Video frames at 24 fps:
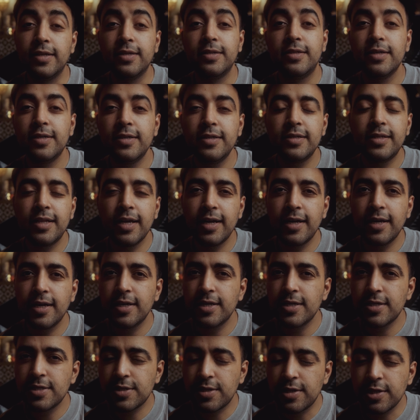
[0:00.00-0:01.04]
the third thing
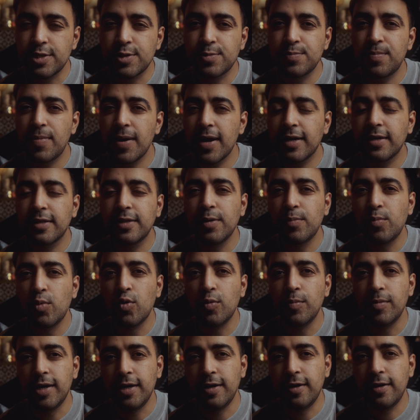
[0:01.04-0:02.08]
is respect the moment.